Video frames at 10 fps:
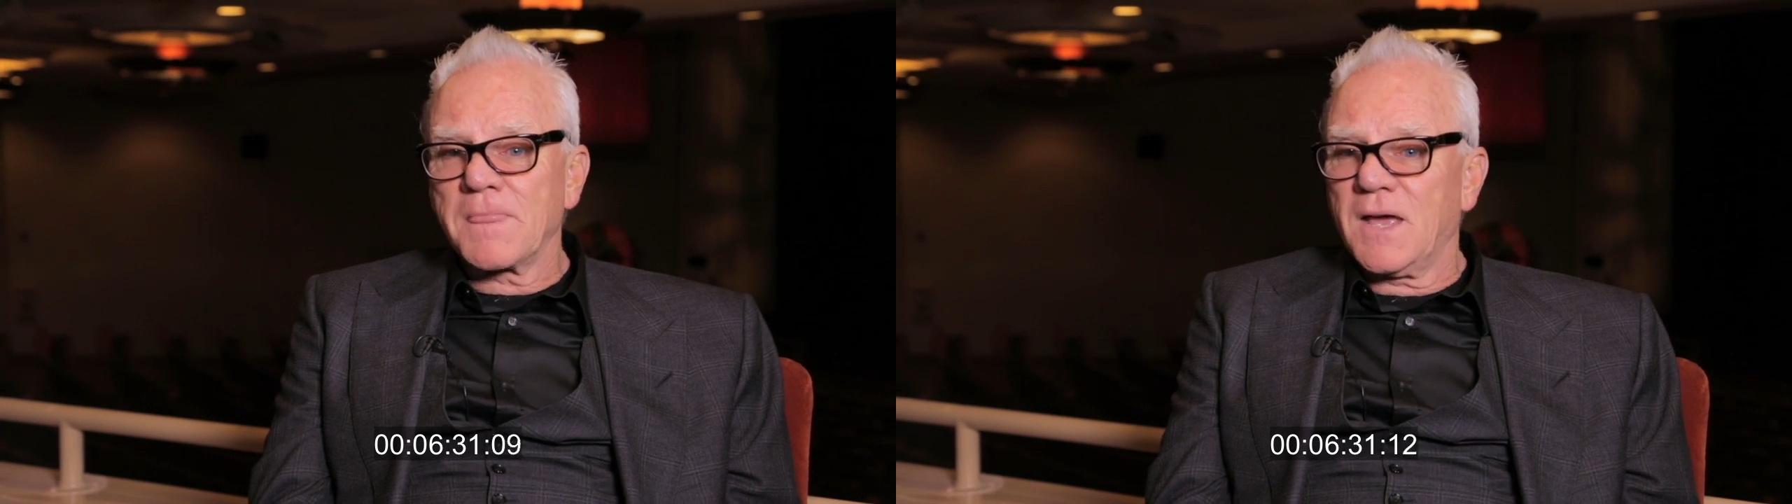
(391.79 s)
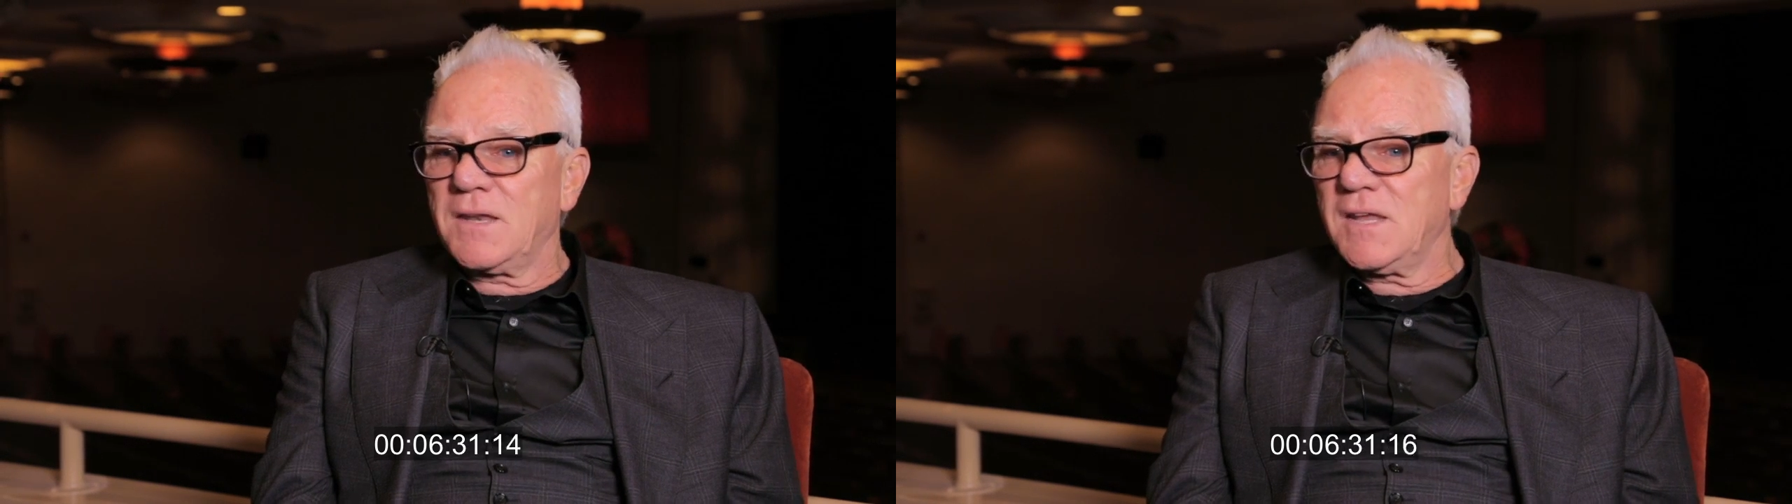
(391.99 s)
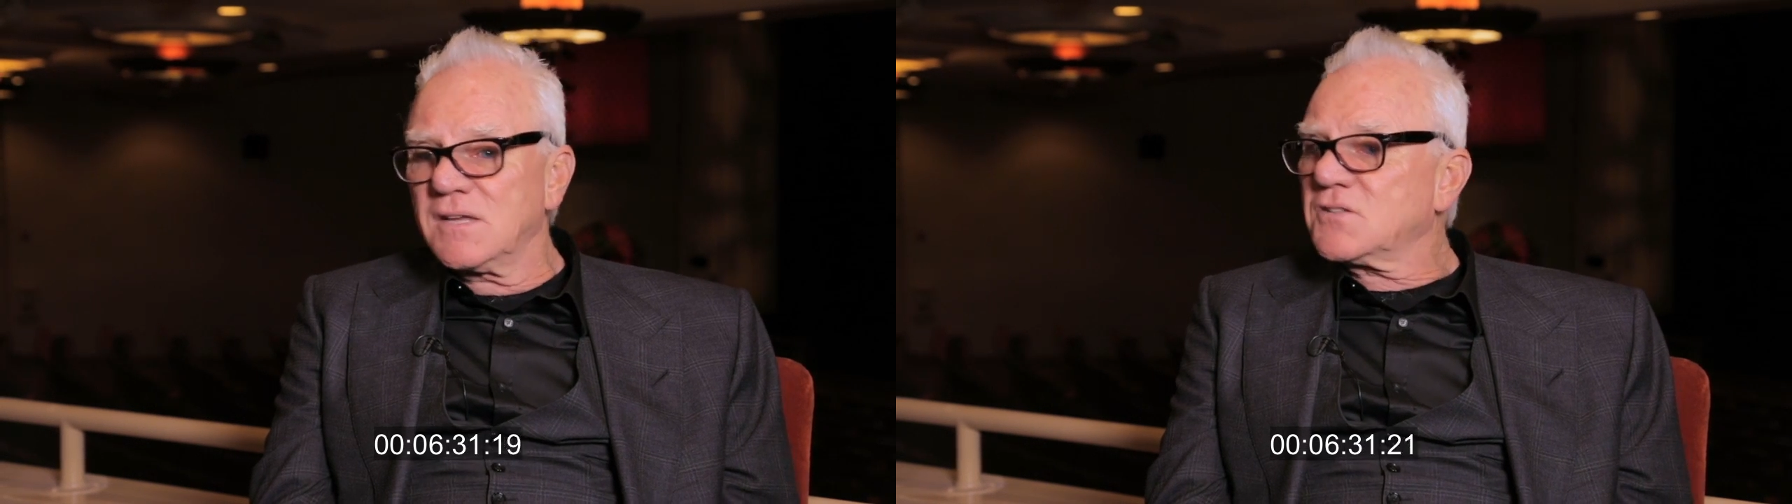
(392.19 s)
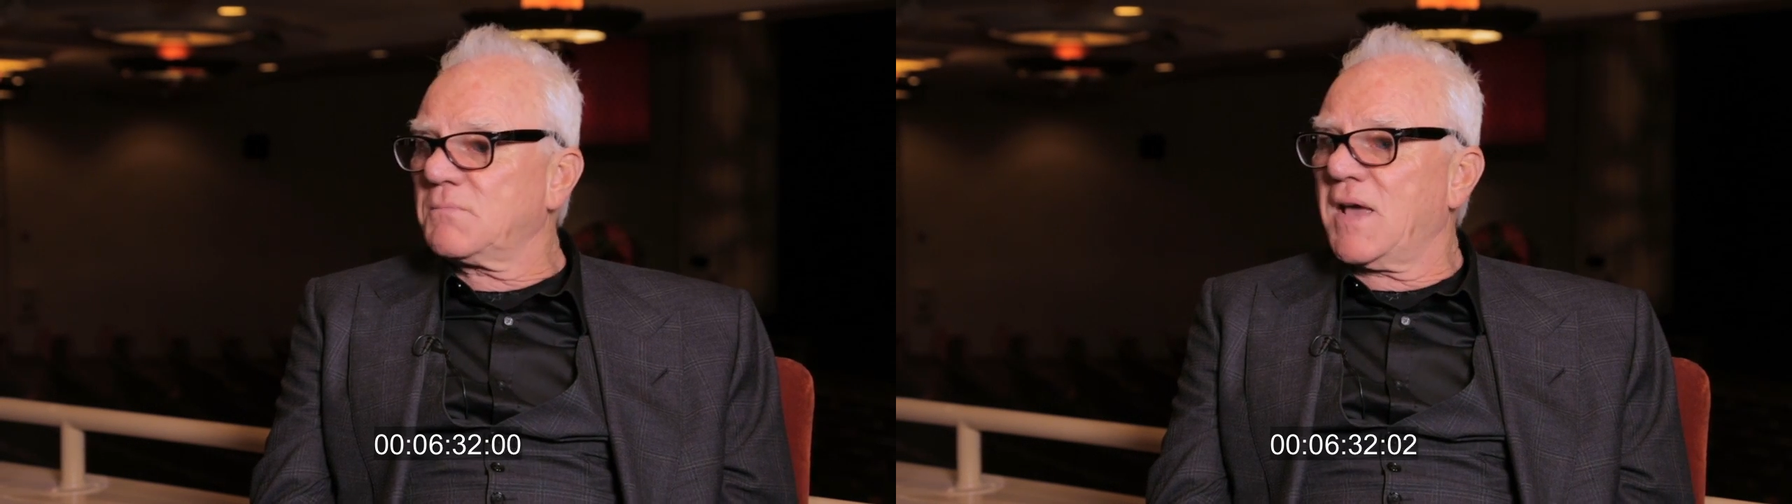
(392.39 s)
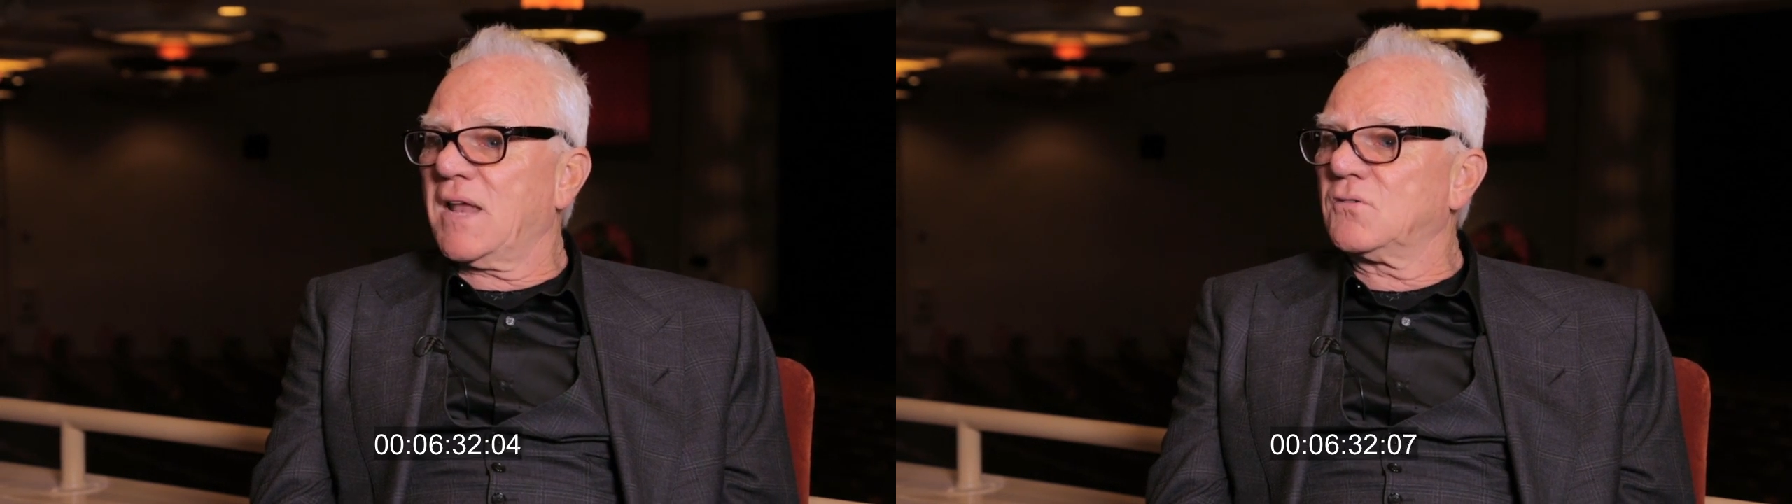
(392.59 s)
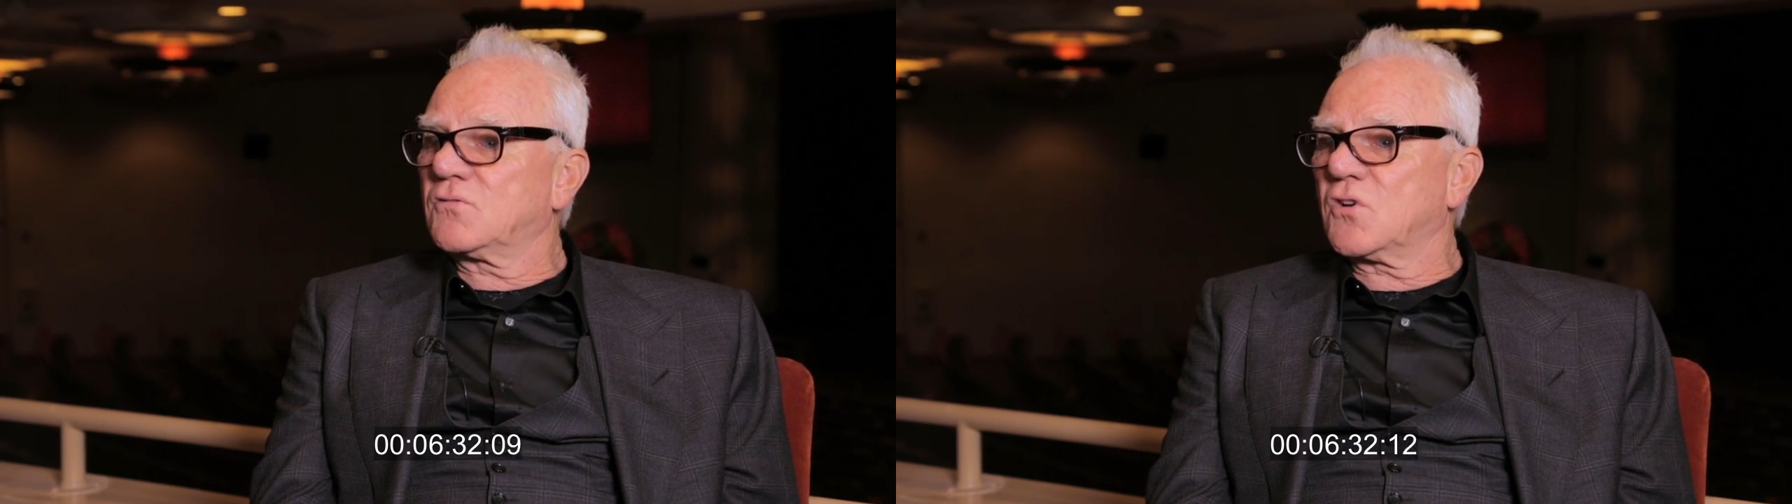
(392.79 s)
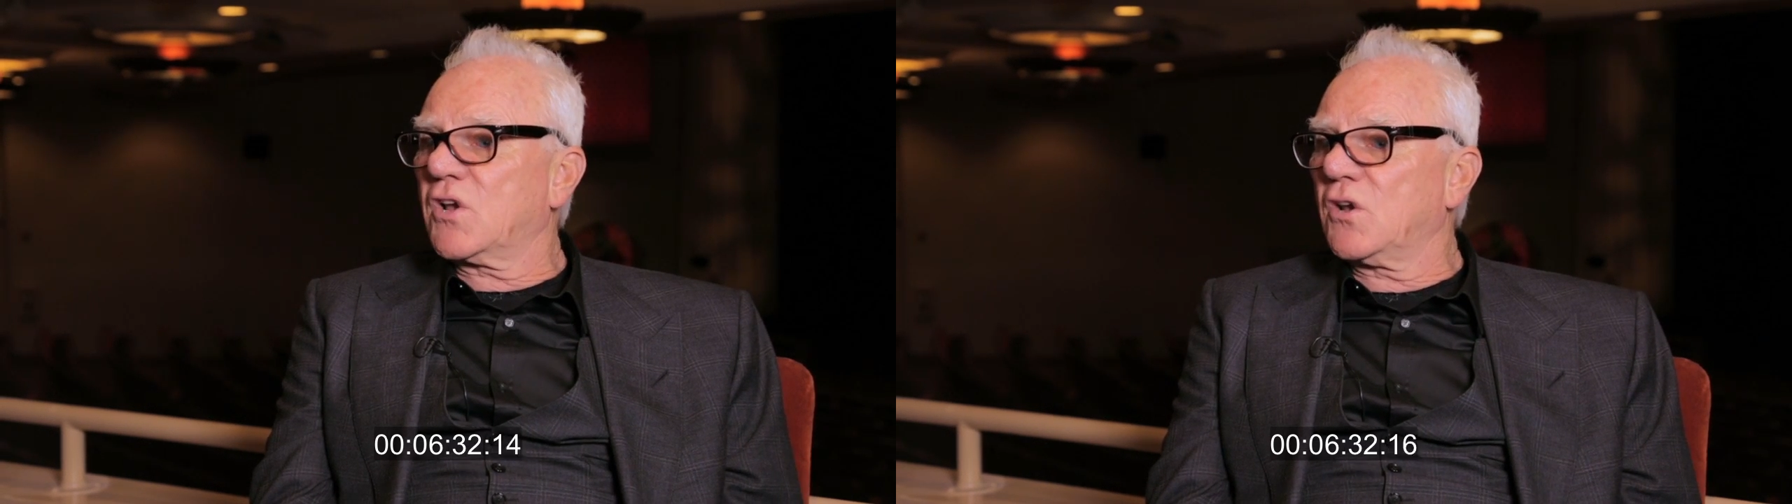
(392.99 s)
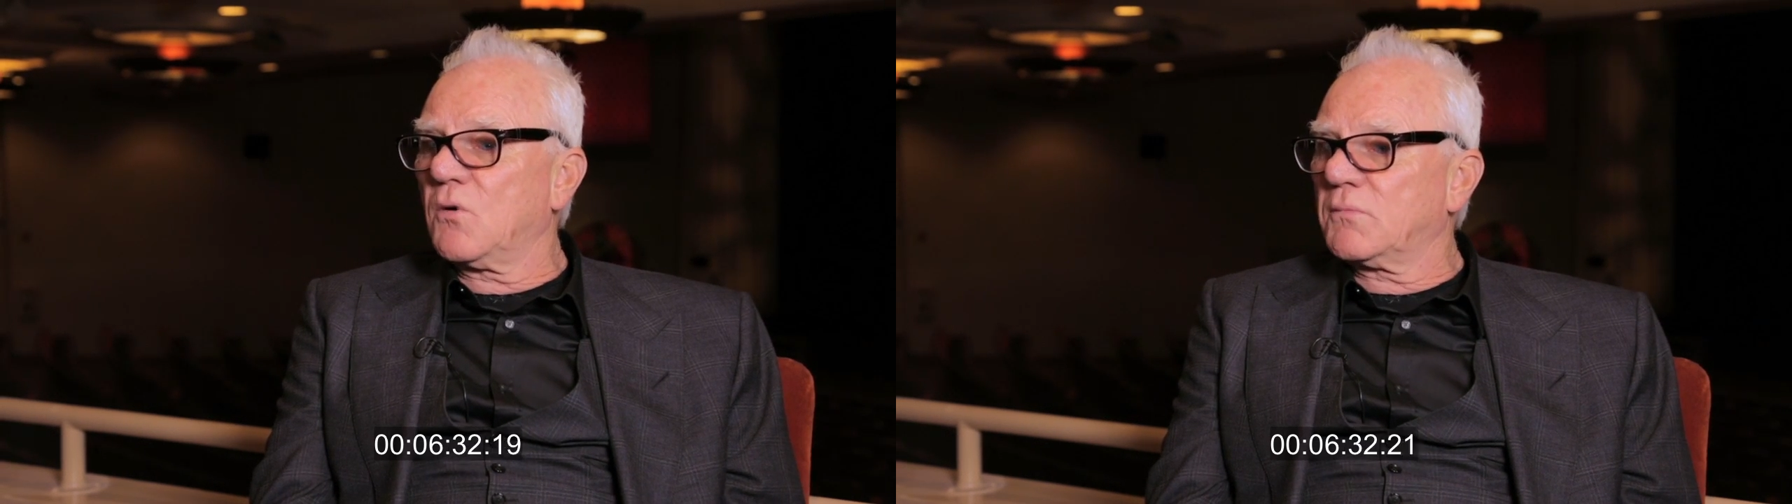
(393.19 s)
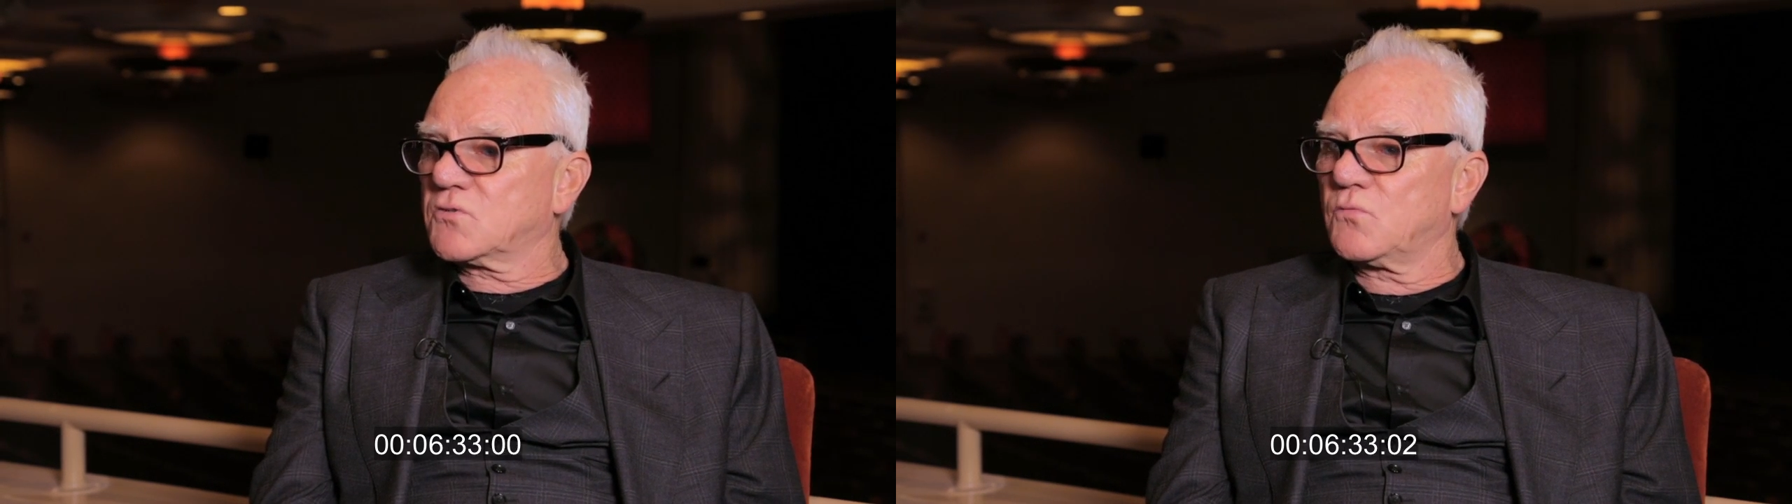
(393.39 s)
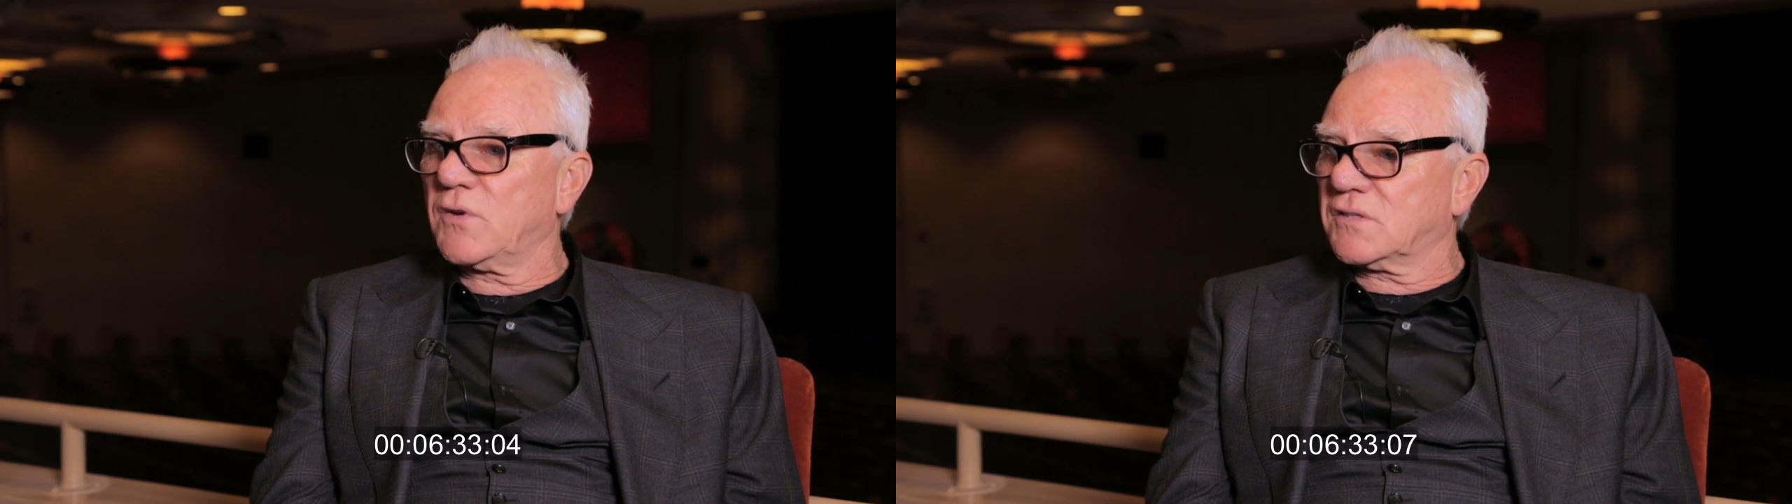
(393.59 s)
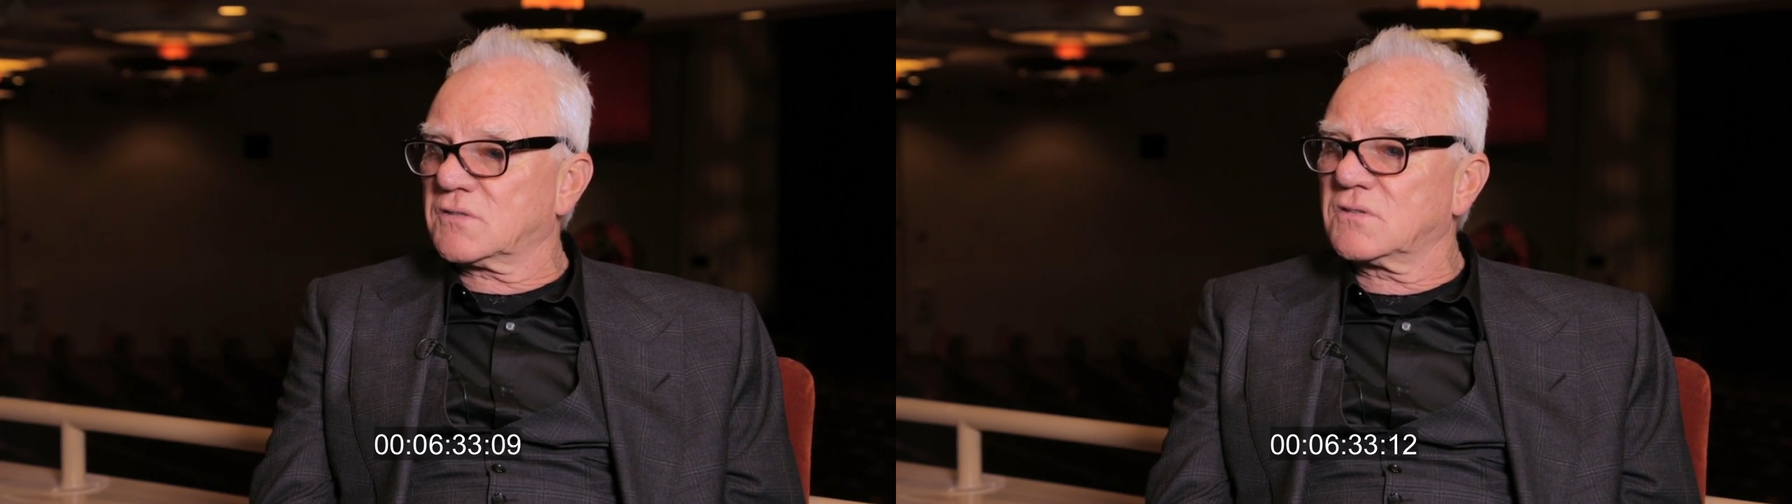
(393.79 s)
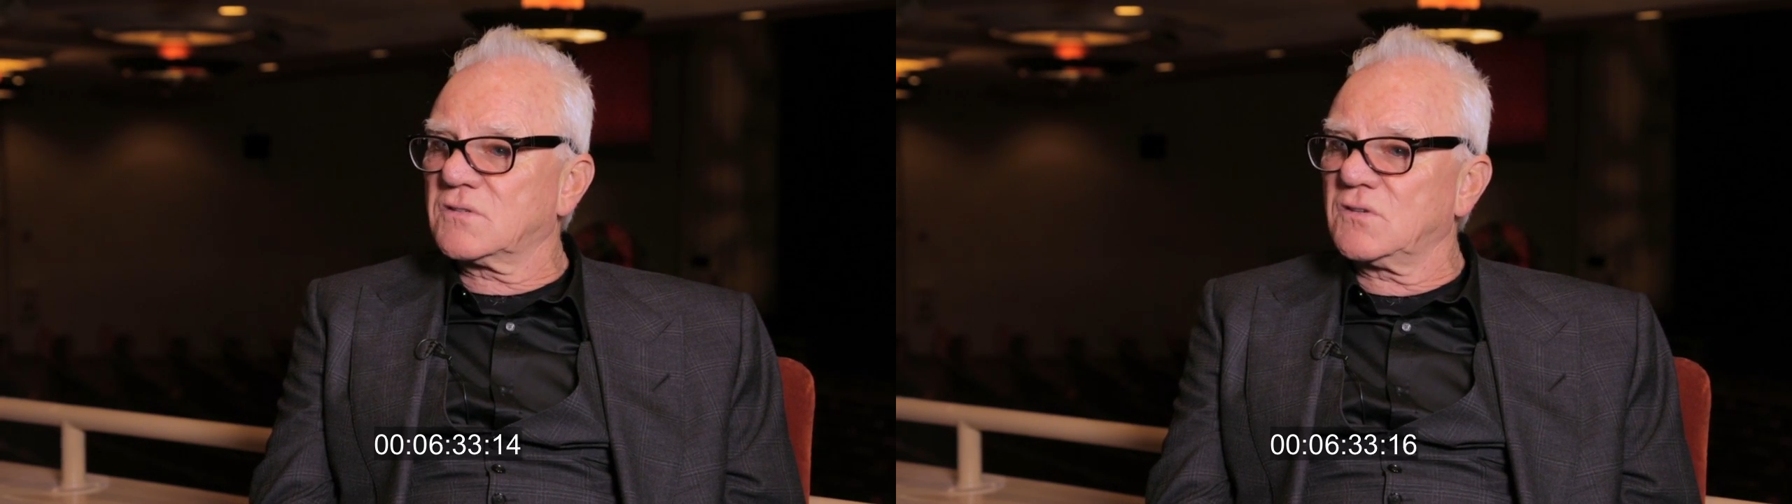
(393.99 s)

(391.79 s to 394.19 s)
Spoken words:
and here's a man who took enormous risks.